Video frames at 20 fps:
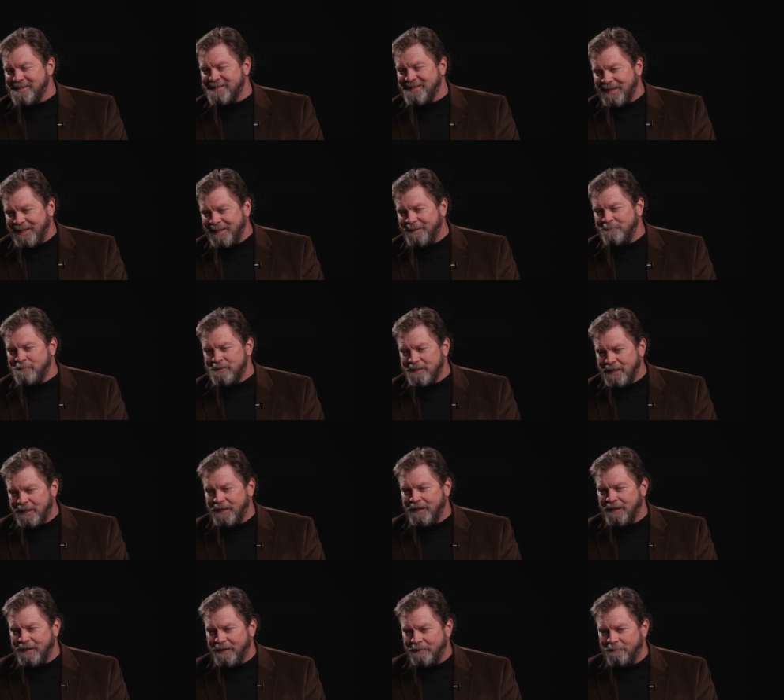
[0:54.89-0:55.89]
same
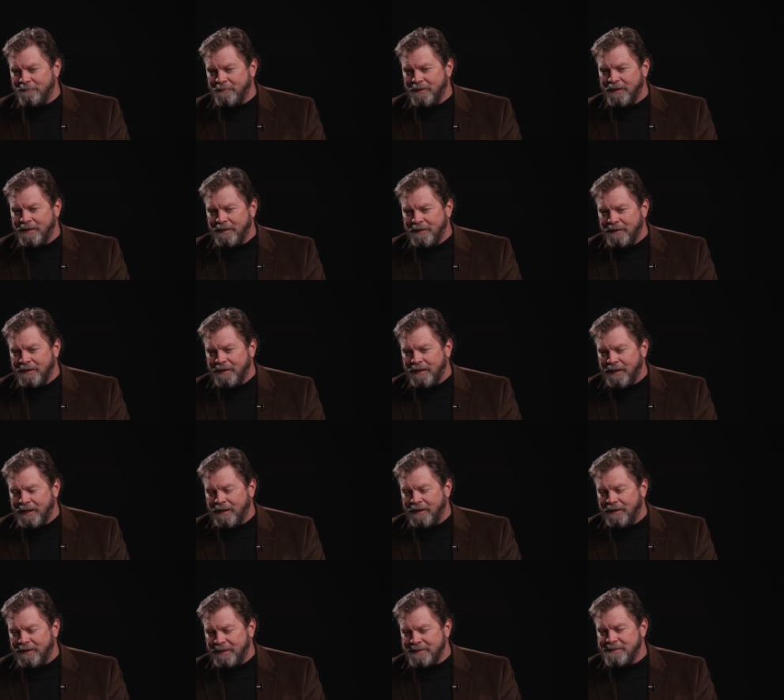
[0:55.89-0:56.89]
time
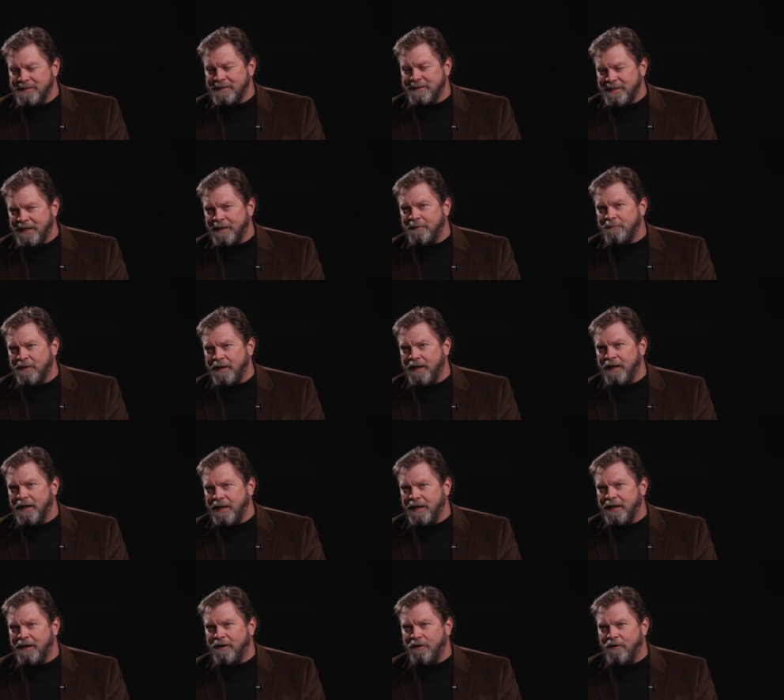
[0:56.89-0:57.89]
is the time that I
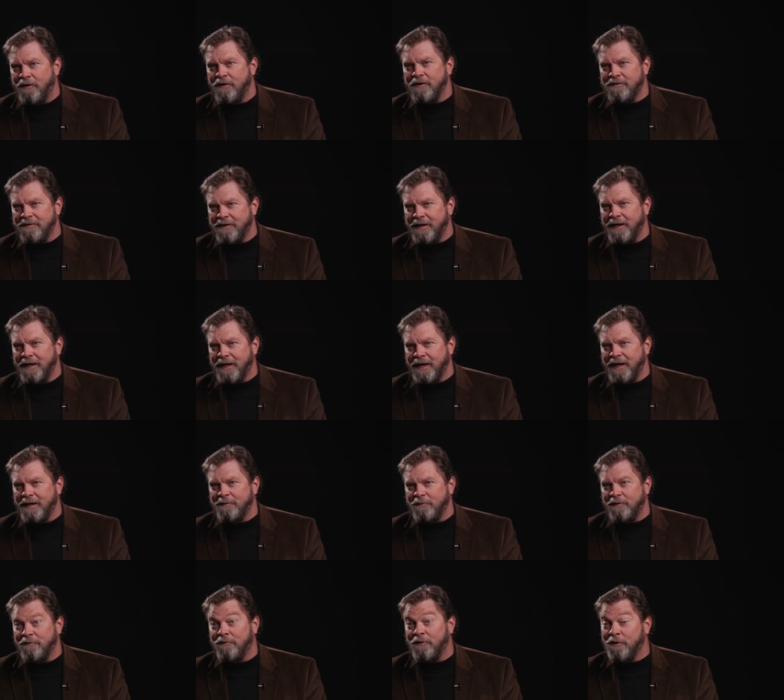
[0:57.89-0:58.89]
had a heart attack. I had
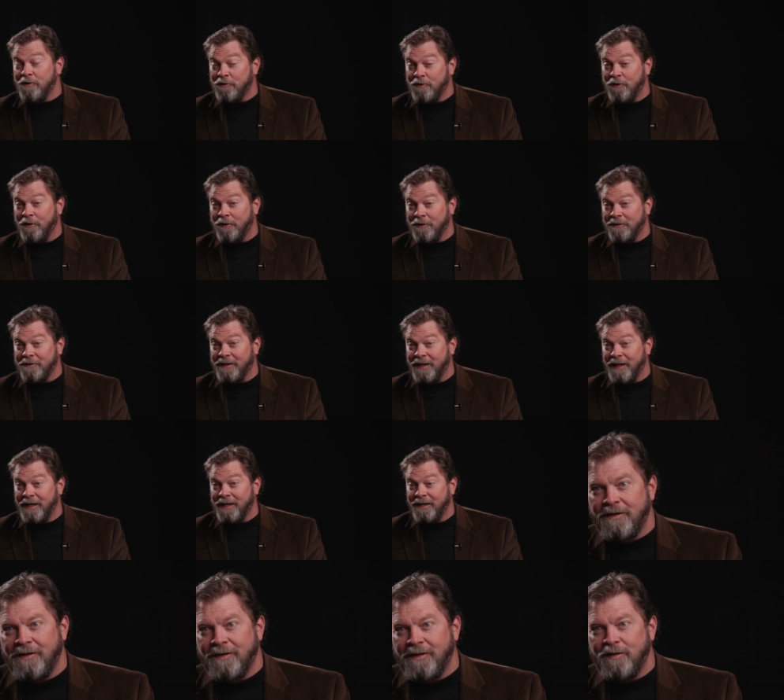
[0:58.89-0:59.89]
my first heart attack,
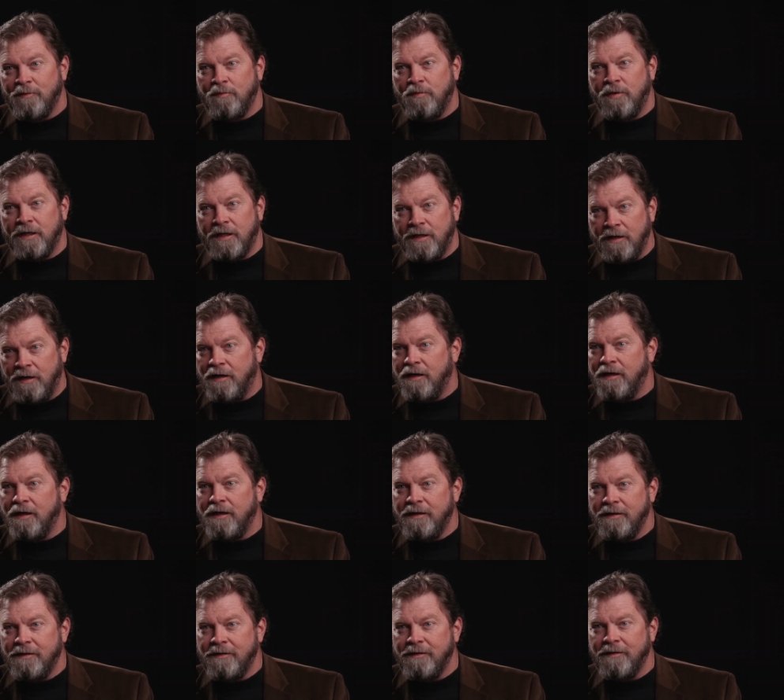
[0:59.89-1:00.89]
but
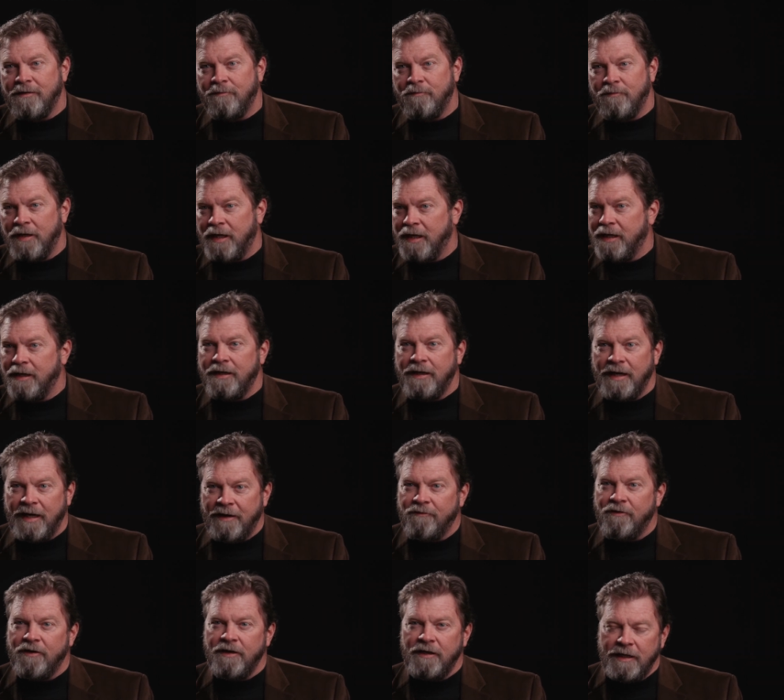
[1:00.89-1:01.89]
God met
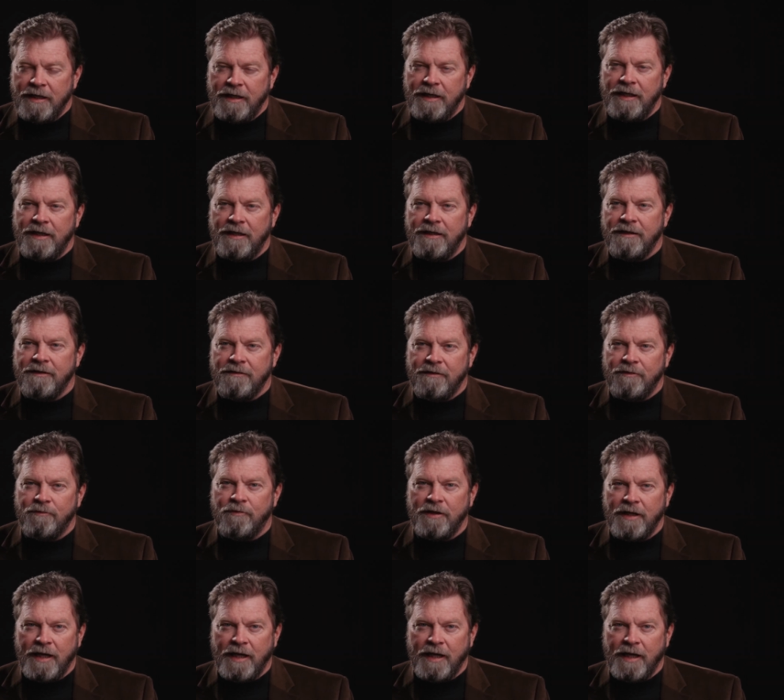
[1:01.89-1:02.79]
every need that we